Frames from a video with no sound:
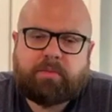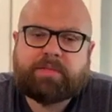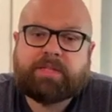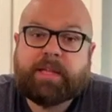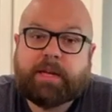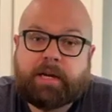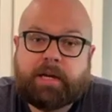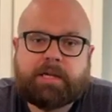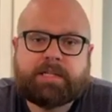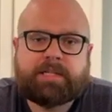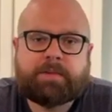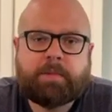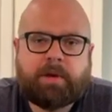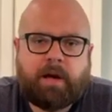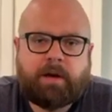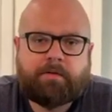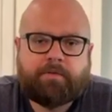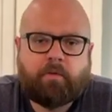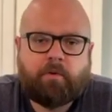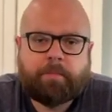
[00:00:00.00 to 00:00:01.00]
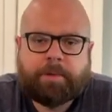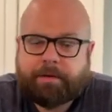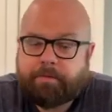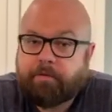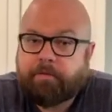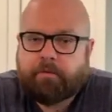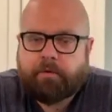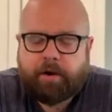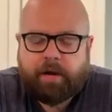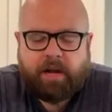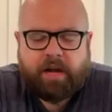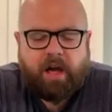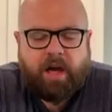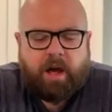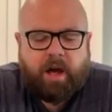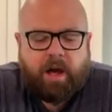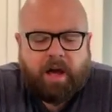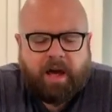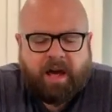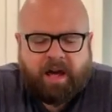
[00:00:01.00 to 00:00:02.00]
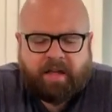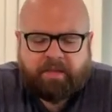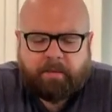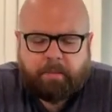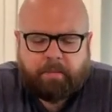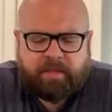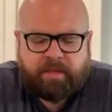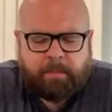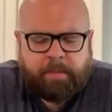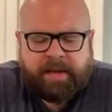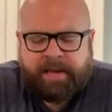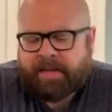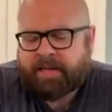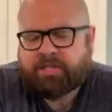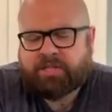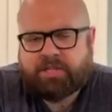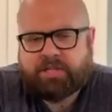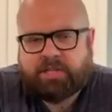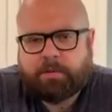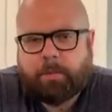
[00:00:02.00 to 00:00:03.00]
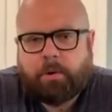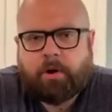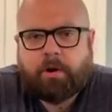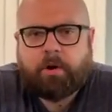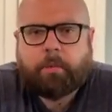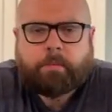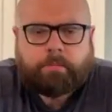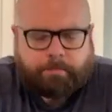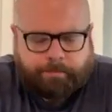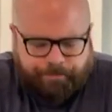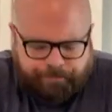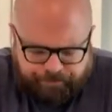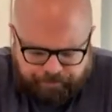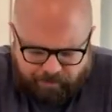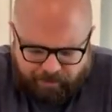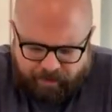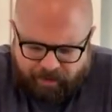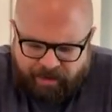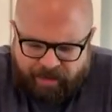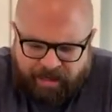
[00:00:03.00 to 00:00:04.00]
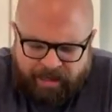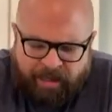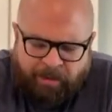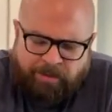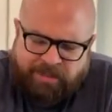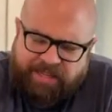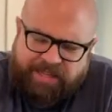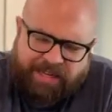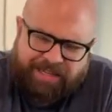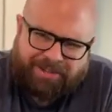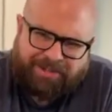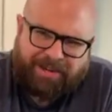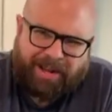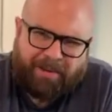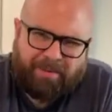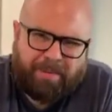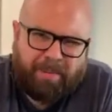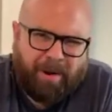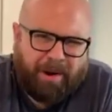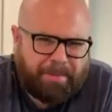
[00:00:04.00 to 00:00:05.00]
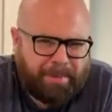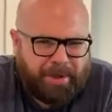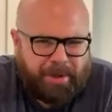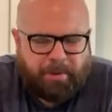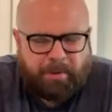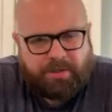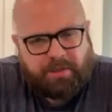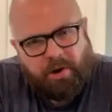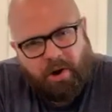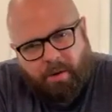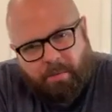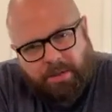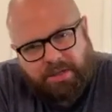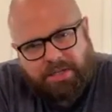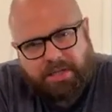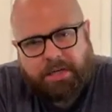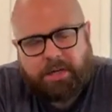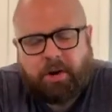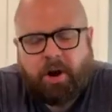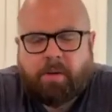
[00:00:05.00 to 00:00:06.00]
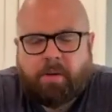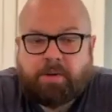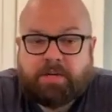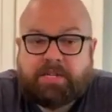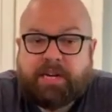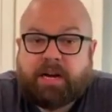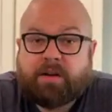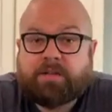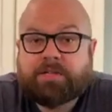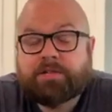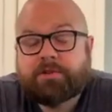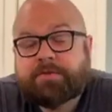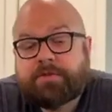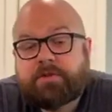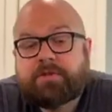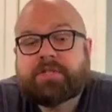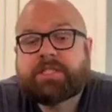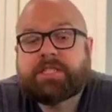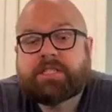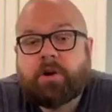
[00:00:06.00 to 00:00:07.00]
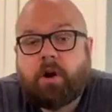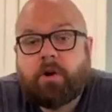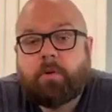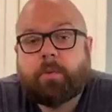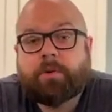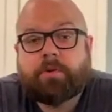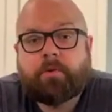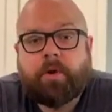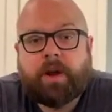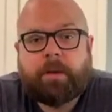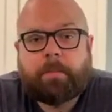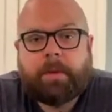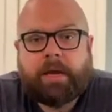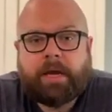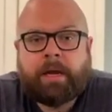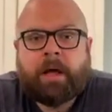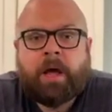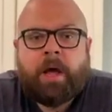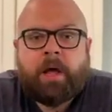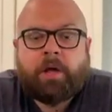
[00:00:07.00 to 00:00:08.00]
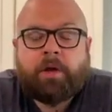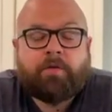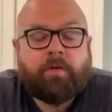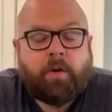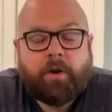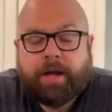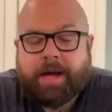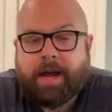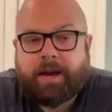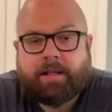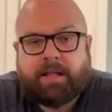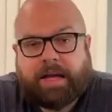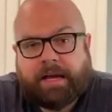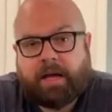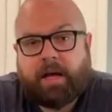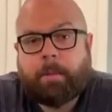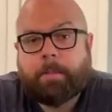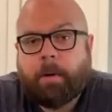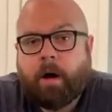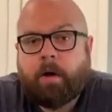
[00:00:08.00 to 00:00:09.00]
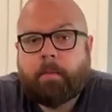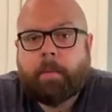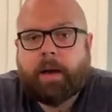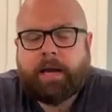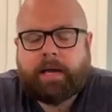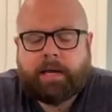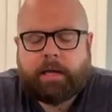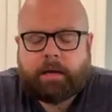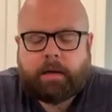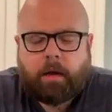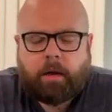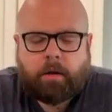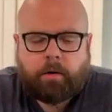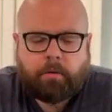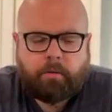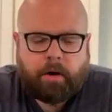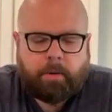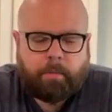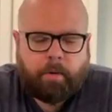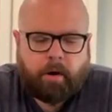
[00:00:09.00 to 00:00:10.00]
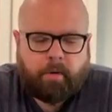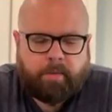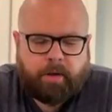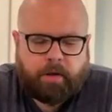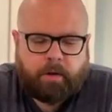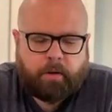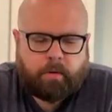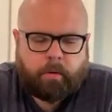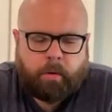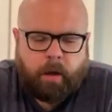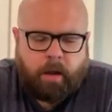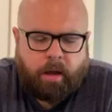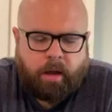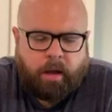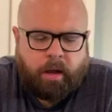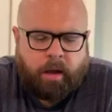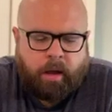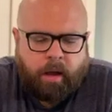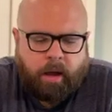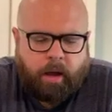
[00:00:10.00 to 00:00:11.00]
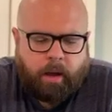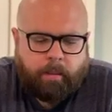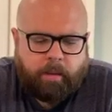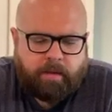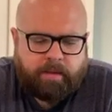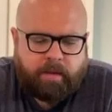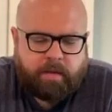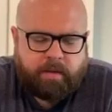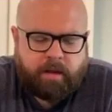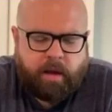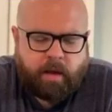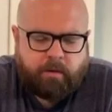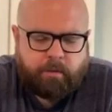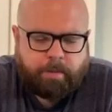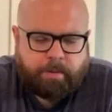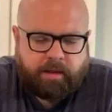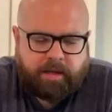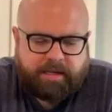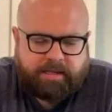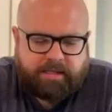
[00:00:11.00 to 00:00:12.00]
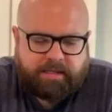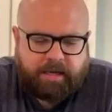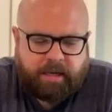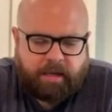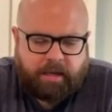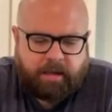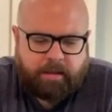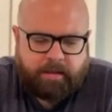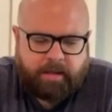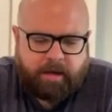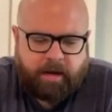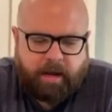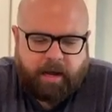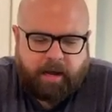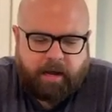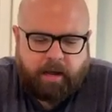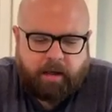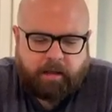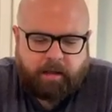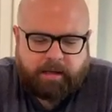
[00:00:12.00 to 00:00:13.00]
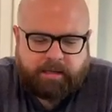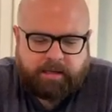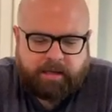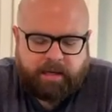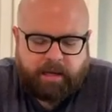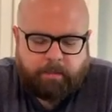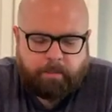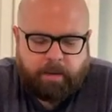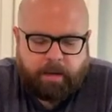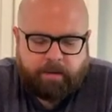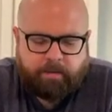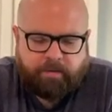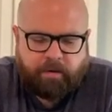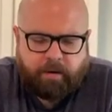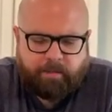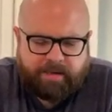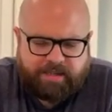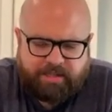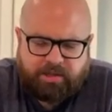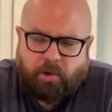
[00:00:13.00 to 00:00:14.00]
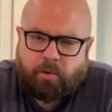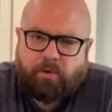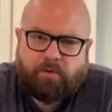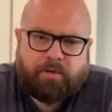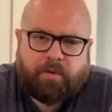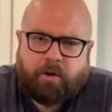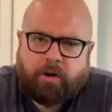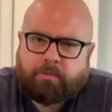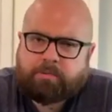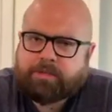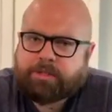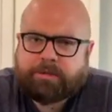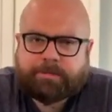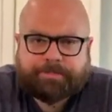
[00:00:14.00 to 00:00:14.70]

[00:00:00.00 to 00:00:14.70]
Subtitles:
they custom cut for me for free, and the meat is just superb. And we said yesterday with barbecue, it's garbage in, garbage out. So if you start with great meat, you've already got a leg up on making great barbecue. And then the other place that I like to get meat from is local farms.